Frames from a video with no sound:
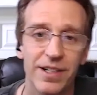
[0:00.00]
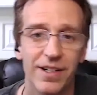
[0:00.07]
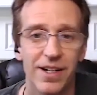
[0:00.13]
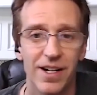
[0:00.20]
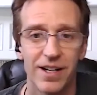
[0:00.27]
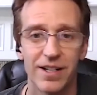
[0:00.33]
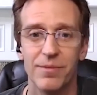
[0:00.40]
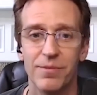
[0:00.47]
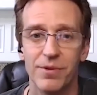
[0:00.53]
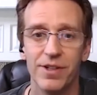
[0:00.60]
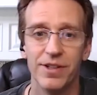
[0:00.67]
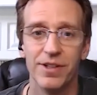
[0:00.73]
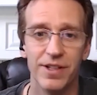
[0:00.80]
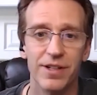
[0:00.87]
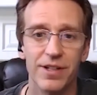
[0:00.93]
I
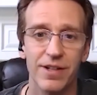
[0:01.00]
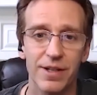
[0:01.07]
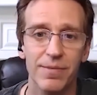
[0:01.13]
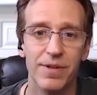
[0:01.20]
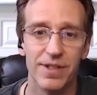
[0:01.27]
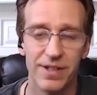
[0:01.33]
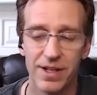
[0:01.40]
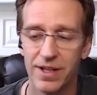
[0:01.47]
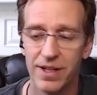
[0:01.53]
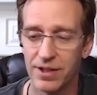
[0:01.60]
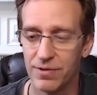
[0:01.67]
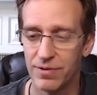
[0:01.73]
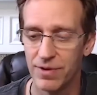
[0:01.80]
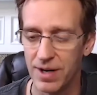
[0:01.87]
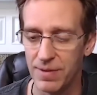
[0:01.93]
completely agree, because I think you're
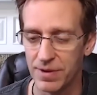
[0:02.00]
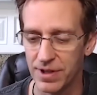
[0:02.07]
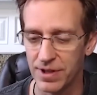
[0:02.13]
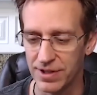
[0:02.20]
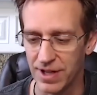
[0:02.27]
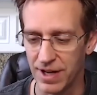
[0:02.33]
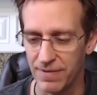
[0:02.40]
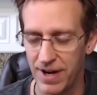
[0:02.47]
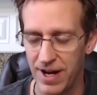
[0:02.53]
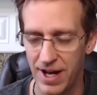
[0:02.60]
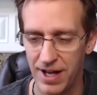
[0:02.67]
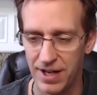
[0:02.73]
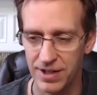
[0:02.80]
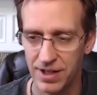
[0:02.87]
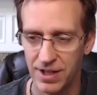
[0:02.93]
right, because I've
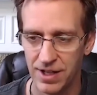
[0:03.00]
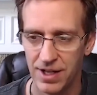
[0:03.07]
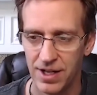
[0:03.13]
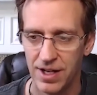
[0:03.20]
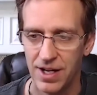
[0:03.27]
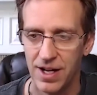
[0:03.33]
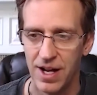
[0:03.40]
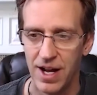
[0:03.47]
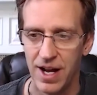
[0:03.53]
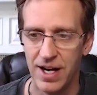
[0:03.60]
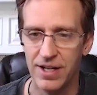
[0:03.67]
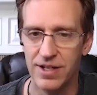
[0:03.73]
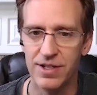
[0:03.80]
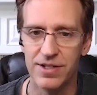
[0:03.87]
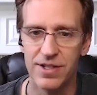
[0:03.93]
had
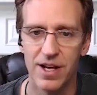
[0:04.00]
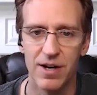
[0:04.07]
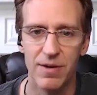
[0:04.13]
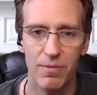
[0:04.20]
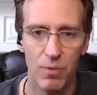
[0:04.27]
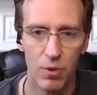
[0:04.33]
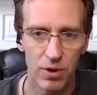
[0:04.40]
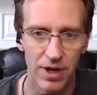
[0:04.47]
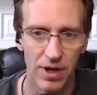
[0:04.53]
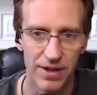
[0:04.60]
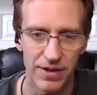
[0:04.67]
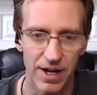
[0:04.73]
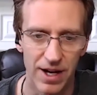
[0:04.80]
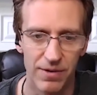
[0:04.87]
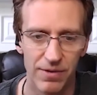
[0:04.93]
agents that are more like
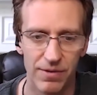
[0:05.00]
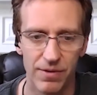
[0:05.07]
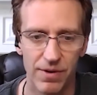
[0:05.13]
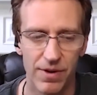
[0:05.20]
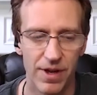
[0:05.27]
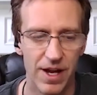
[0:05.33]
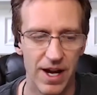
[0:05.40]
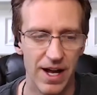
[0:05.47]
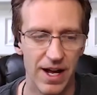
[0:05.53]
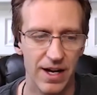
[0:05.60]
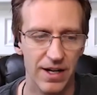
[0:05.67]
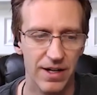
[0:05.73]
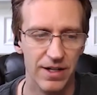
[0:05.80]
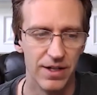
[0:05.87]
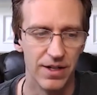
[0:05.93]
that,
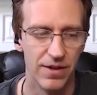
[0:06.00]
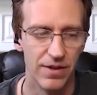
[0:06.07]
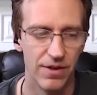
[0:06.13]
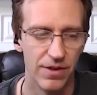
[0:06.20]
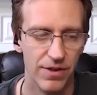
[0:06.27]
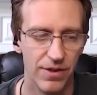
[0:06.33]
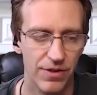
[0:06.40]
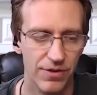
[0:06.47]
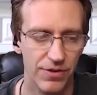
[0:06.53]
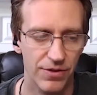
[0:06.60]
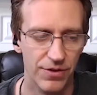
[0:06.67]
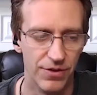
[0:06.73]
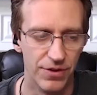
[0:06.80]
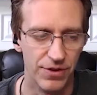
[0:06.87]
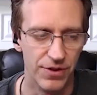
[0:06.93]
and
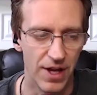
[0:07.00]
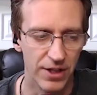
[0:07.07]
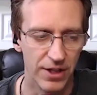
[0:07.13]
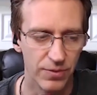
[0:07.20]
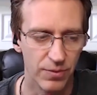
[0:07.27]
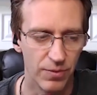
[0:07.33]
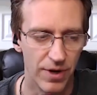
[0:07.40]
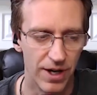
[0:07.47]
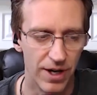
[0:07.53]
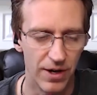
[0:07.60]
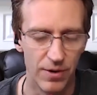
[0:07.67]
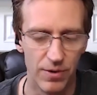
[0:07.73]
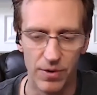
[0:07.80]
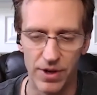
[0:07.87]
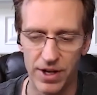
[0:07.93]
that's
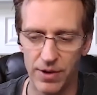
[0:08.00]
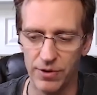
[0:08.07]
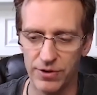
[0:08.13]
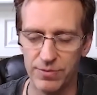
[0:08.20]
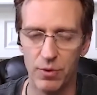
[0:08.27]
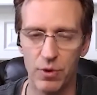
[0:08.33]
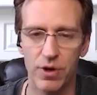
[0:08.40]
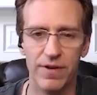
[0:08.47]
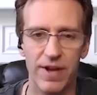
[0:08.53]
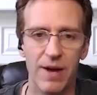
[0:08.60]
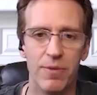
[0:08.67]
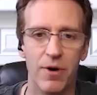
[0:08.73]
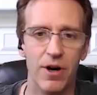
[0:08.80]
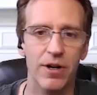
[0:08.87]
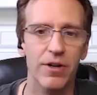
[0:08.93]
where it was more of that
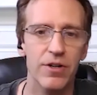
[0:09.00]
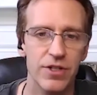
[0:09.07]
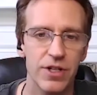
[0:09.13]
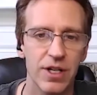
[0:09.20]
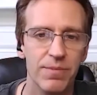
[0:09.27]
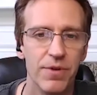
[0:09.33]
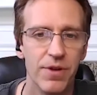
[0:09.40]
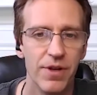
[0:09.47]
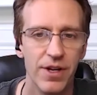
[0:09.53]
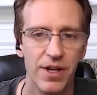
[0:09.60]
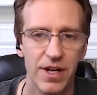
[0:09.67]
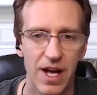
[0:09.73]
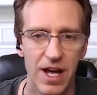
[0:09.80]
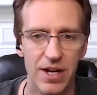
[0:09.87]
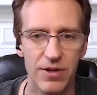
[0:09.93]
partnership,
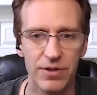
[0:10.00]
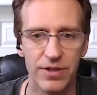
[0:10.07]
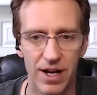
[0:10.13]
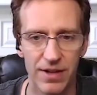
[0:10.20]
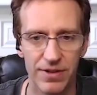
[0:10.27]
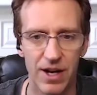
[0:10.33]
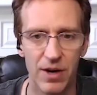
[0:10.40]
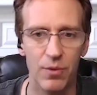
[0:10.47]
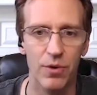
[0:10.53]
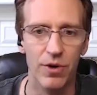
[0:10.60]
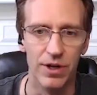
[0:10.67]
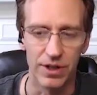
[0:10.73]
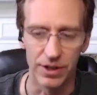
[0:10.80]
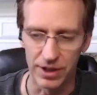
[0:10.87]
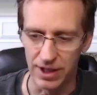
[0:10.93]
and you got that
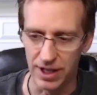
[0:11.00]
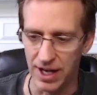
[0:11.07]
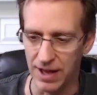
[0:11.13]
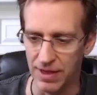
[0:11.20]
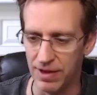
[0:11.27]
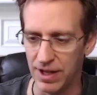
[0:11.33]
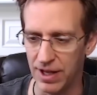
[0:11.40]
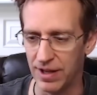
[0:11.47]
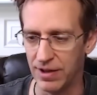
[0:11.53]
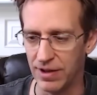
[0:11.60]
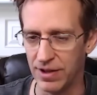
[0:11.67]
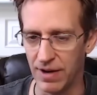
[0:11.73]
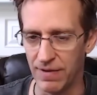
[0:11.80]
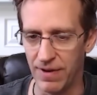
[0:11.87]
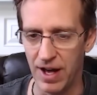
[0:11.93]
work. And then
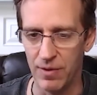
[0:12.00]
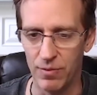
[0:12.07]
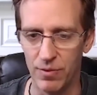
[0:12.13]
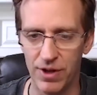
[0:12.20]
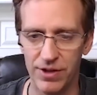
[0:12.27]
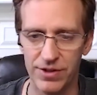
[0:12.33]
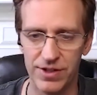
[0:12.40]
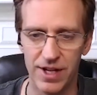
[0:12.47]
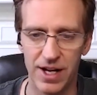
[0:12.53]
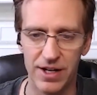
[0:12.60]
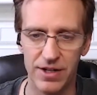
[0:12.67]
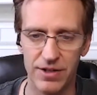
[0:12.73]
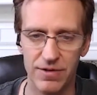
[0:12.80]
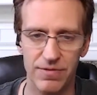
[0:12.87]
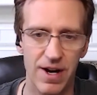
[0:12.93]
I've had ones that
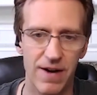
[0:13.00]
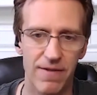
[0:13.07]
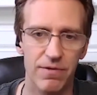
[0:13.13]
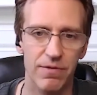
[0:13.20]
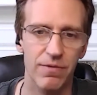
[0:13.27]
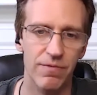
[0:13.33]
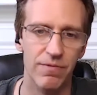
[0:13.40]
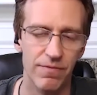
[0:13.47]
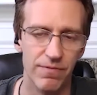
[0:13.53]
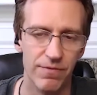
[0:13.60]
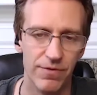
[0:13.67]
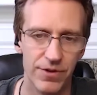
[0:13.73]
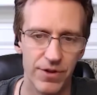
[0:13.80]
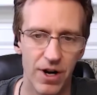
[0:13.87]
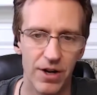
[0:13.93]
you never
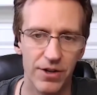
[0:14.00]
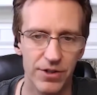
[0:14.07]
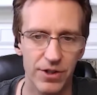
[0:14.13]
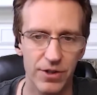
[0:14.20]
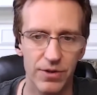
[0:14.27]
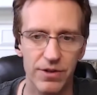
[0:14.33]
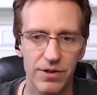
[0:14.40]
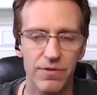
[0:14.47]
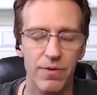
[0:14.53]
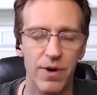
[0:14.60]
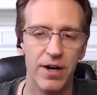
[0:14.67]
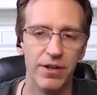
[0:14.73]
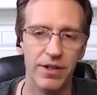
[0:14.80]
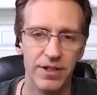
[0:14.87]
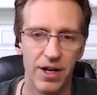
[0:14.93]
talked to, or you
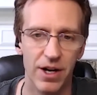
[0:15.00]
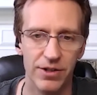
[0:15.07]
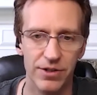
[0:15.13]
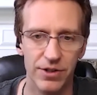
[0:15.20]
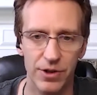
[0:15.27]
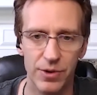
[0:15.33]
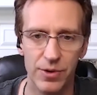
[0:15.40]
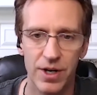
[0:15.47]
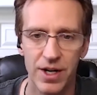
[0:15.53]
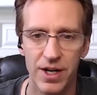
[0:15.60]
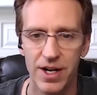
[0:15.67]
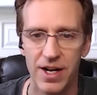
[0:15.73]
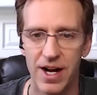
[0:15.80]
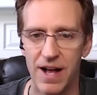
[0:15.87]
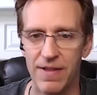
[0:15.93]
rarely talked to,
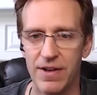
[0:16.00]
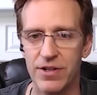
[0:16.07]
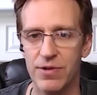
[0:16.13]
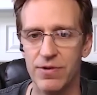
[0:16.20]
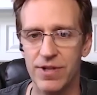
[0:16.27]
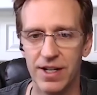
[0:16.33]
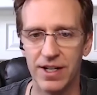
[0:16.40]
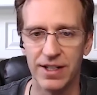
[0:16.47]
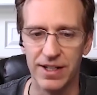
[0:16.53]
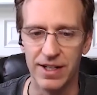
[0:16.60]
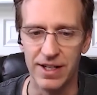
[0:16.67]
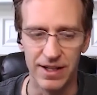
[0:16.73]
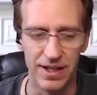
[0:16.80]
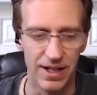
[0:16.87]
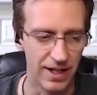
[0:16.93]
and that you didn't get
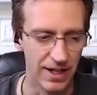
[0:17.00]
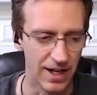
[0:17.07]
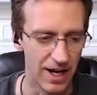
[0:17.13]
anything.